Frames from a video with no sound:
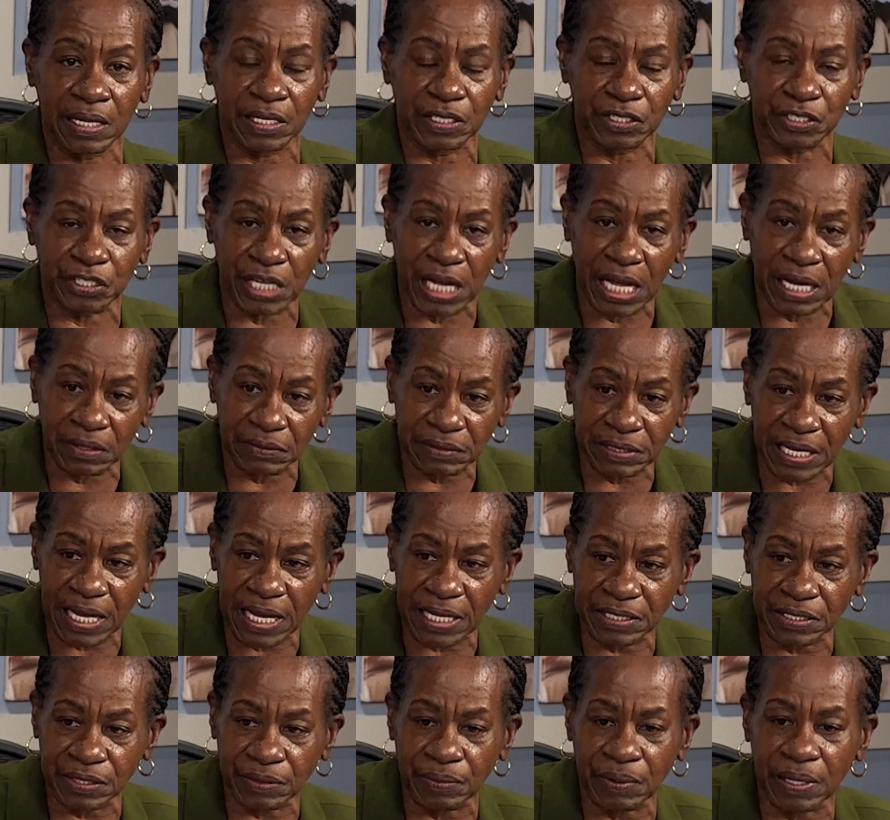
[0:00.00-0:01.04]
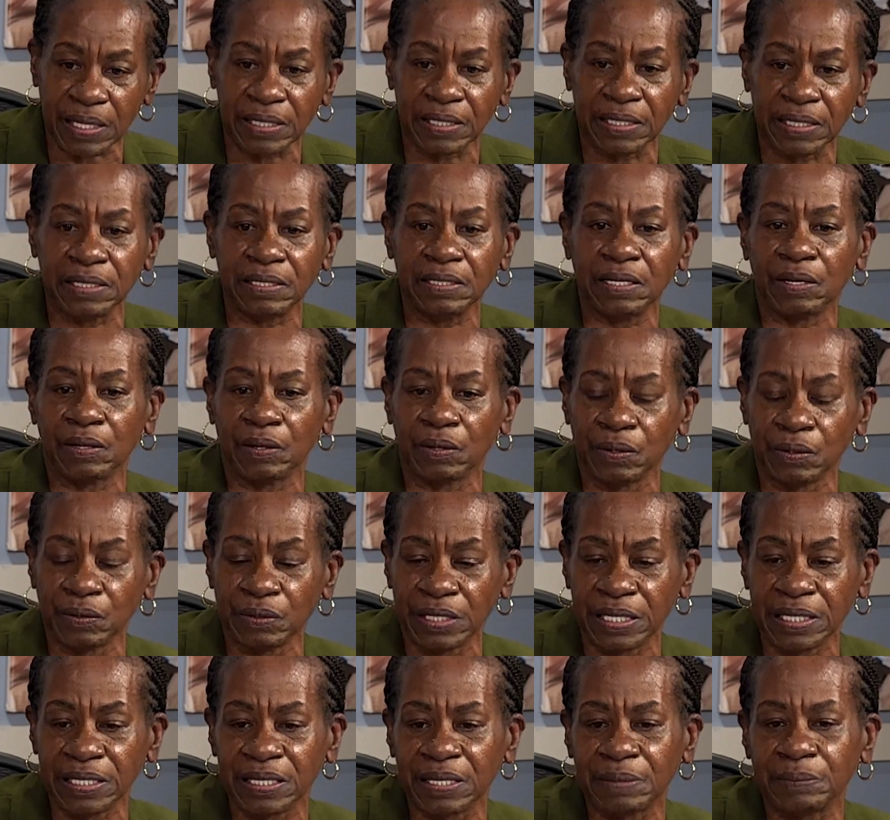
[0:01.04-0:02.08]
Child tax credit, earned
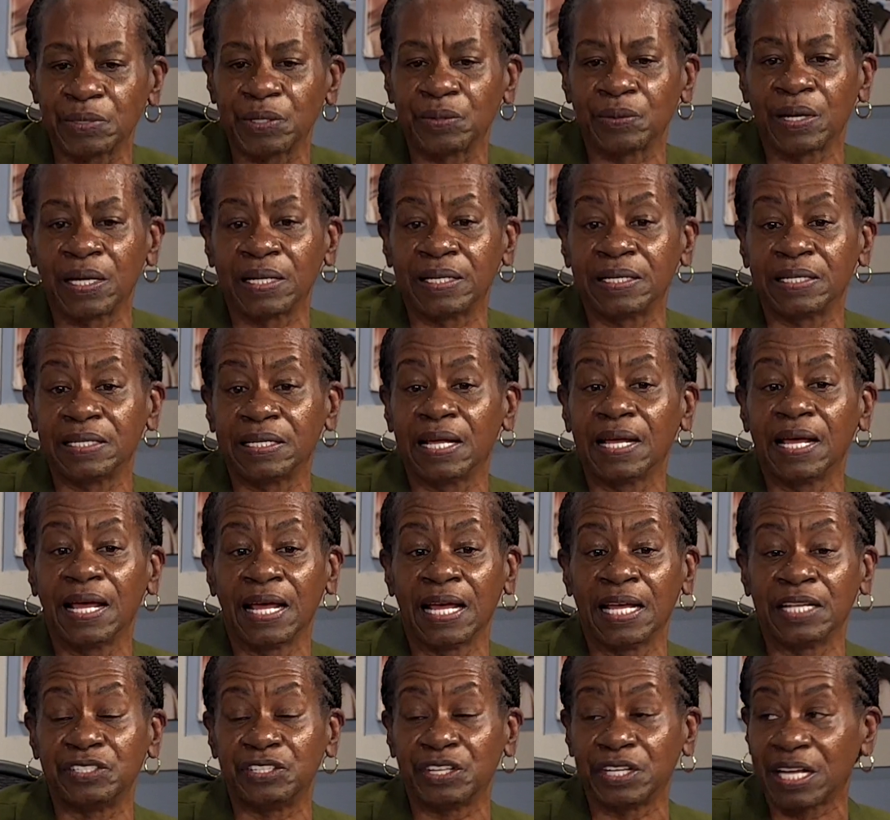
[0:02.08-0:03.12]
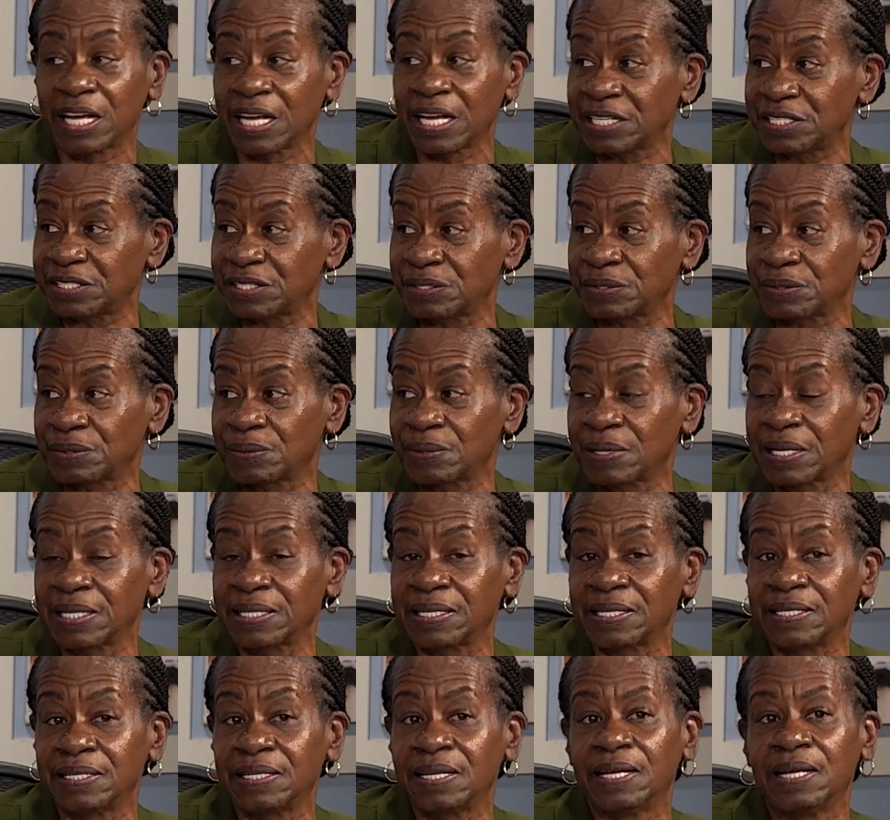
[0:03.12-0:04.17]
income credit, education
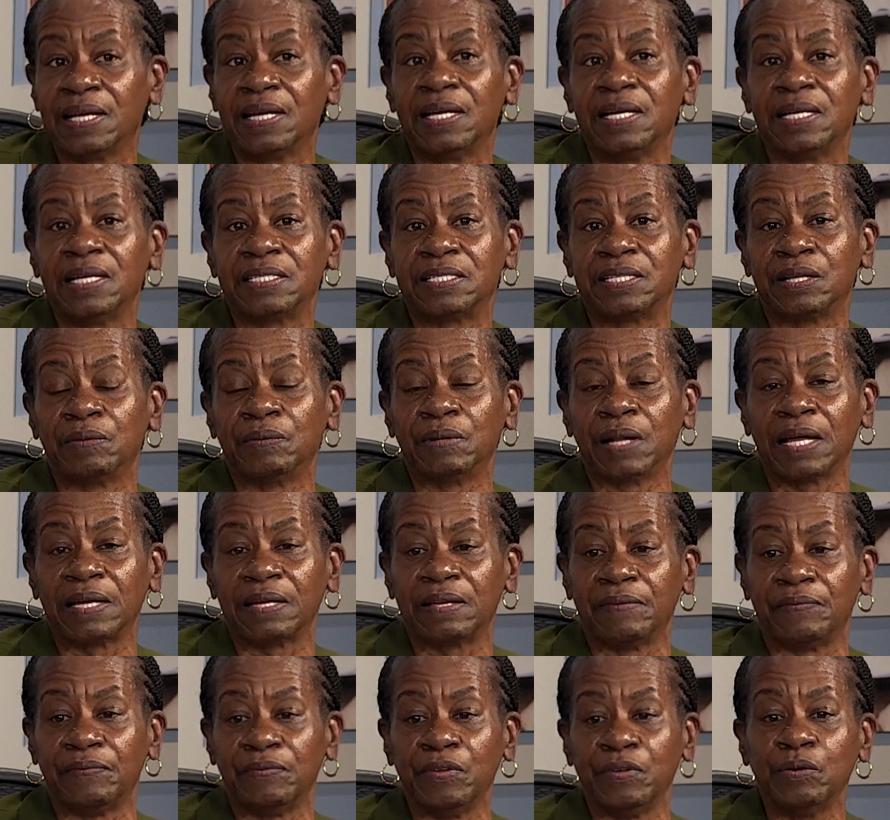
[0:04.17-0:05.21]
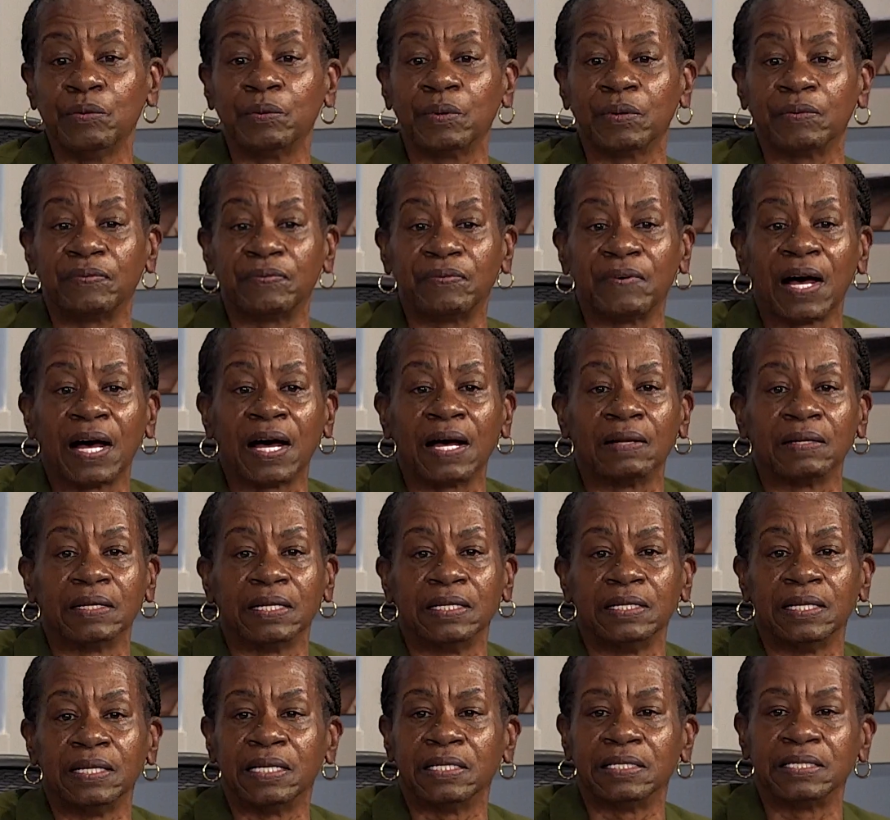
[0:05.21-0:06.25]
credit. So like if you were
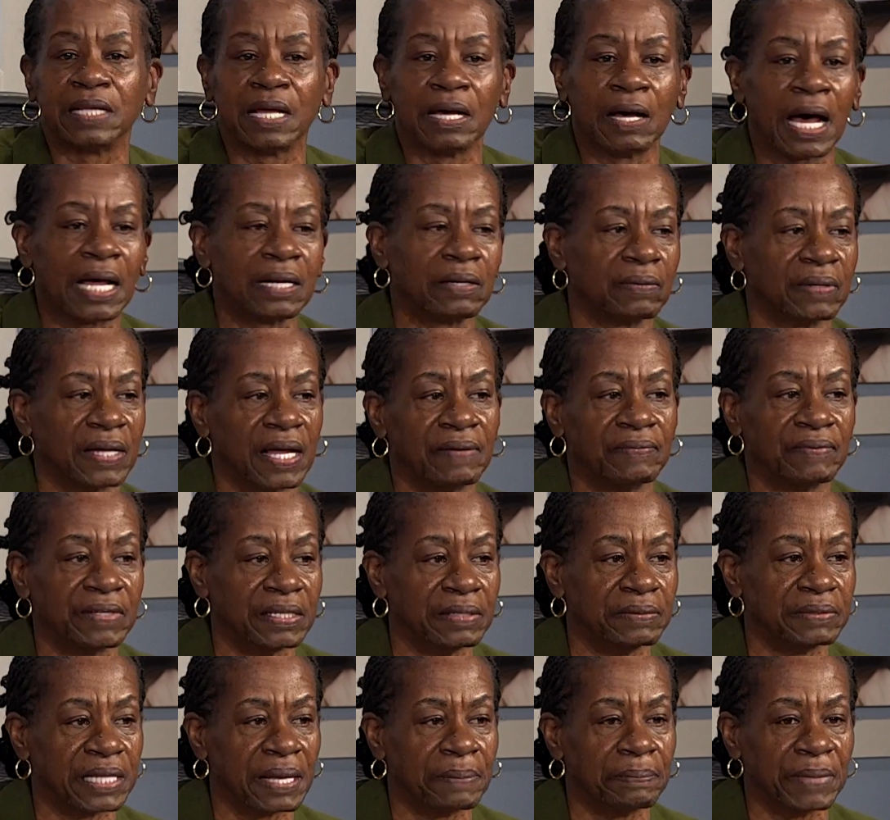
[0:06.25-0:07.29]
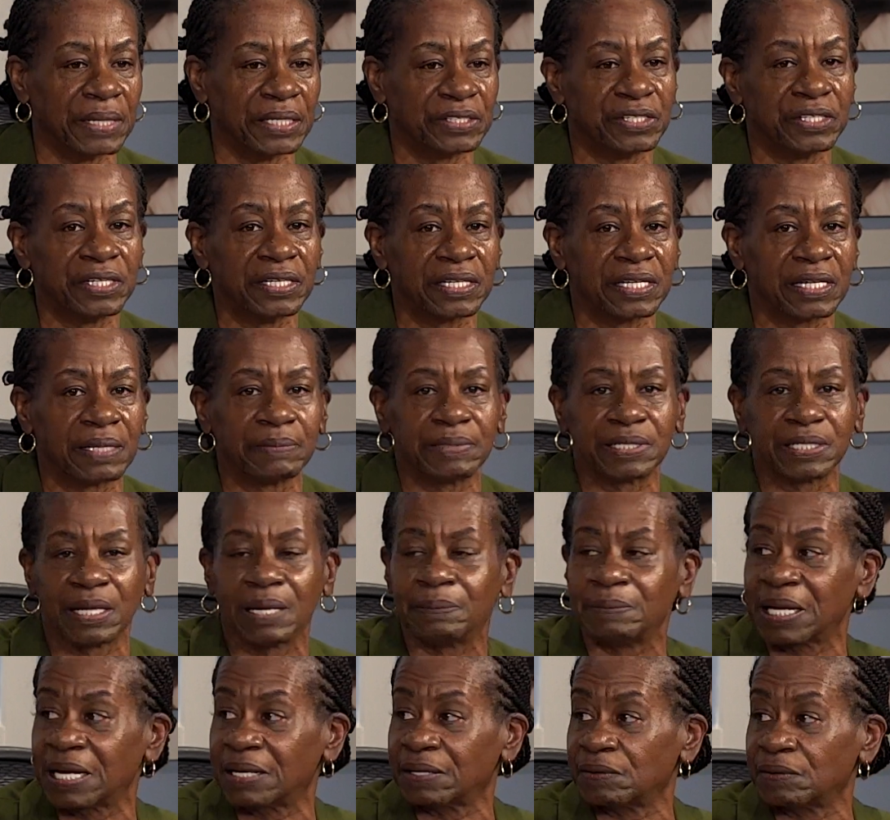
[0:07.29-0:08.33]
filing and say, I don't have that much income, so I'm
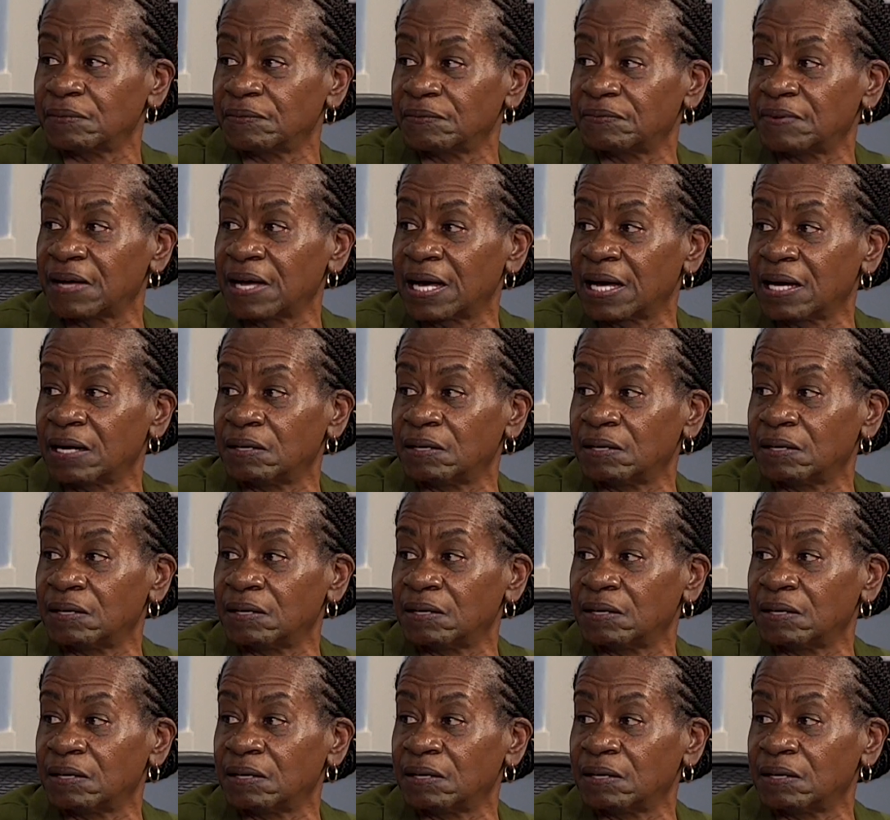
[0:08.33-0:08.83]
not gonna file.